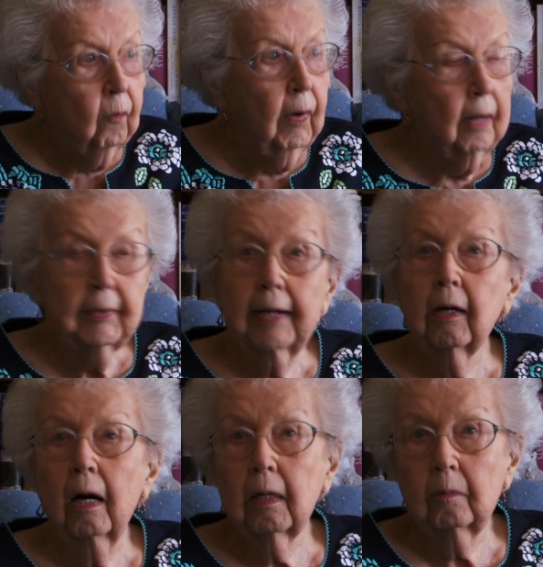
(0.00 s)
Well, they
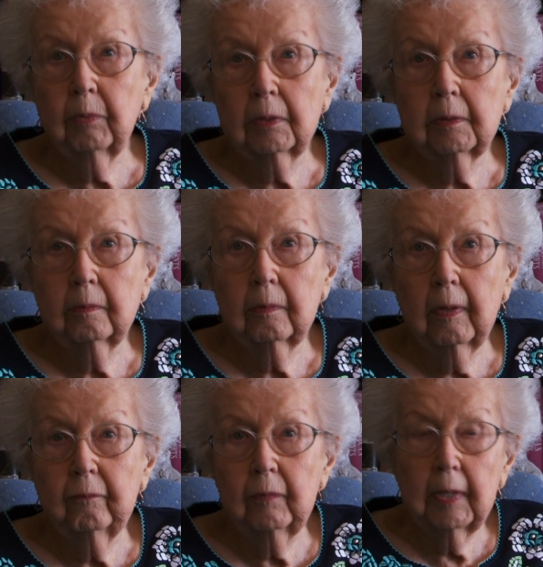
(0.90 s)
caught up with him,
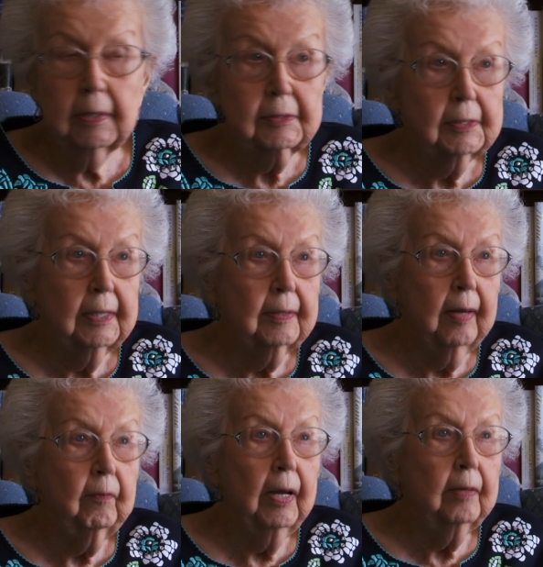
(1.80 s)
and the next thing
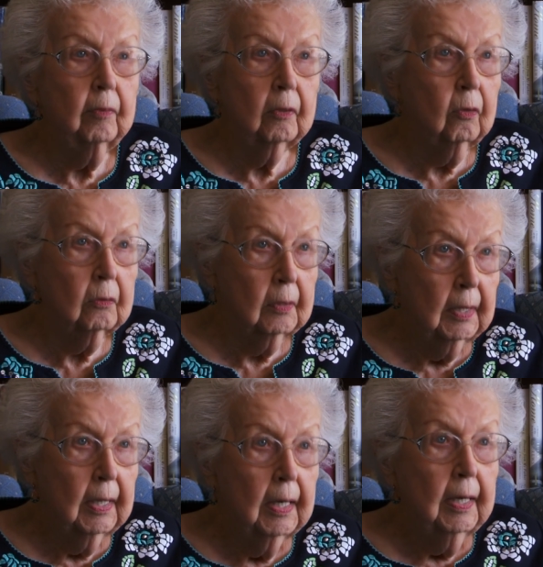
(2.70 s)
they made him go to
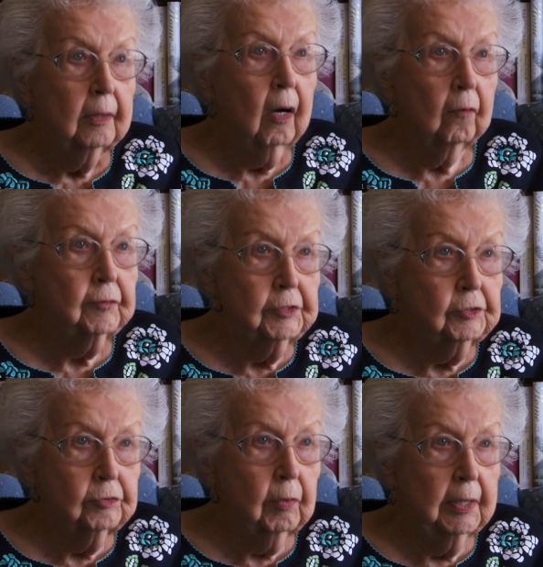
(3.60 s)

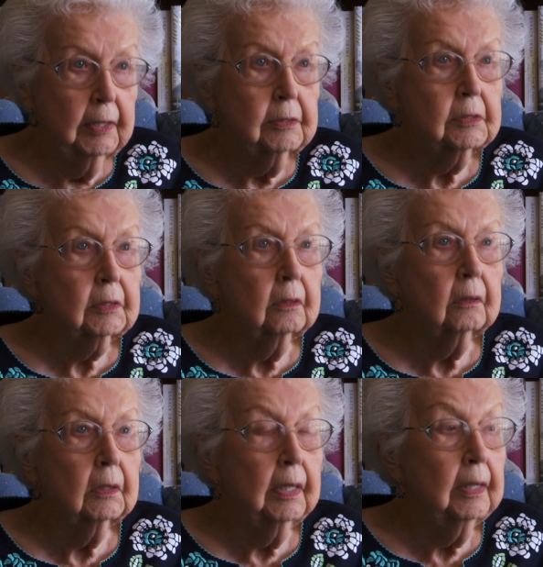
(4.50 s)
officers' training
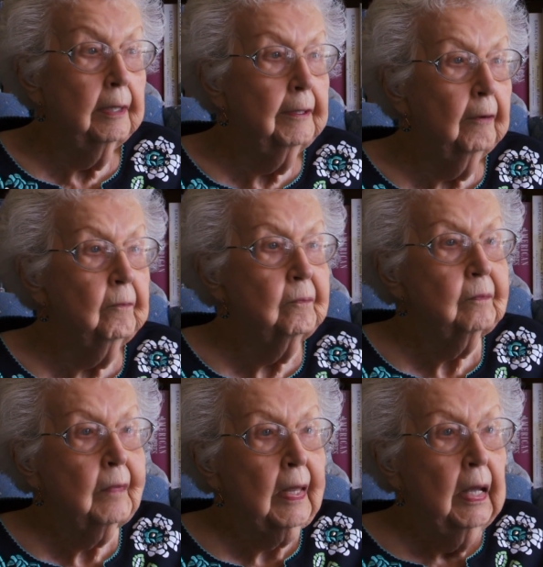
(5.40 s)
school, and uh,
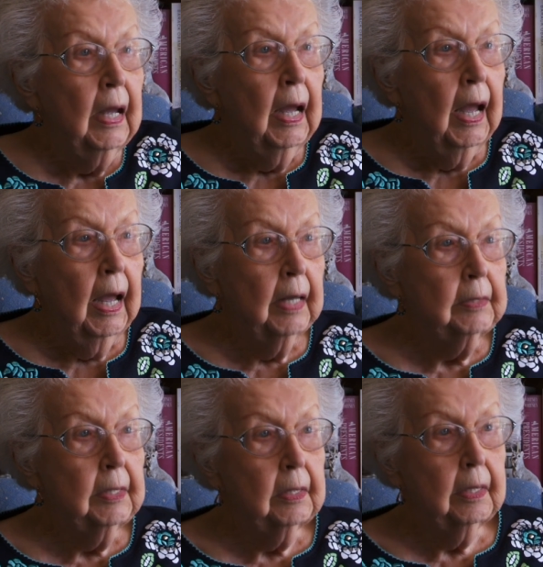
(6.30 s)

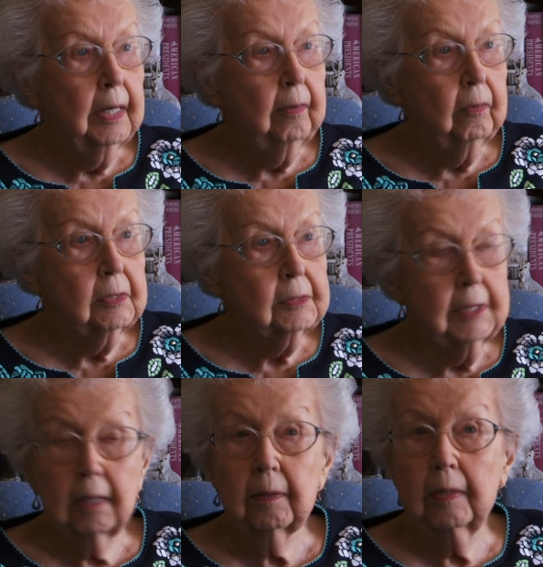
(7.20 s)
and uh, he was
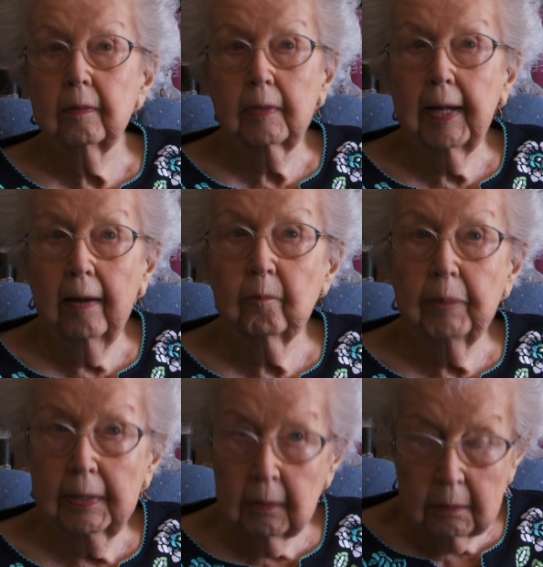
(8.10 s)
down at Camp
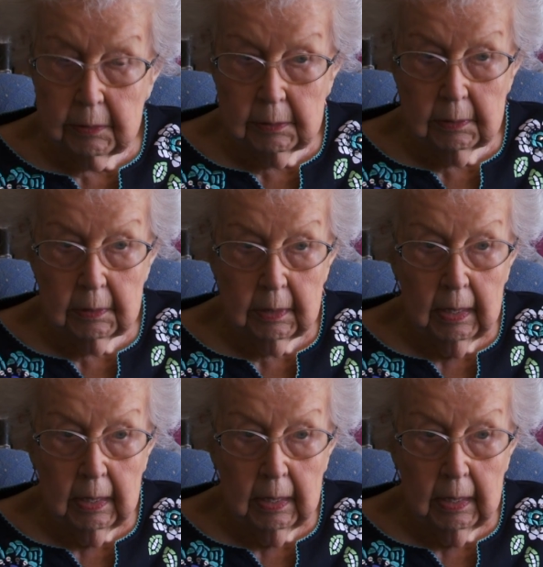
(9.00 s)
Pendleton.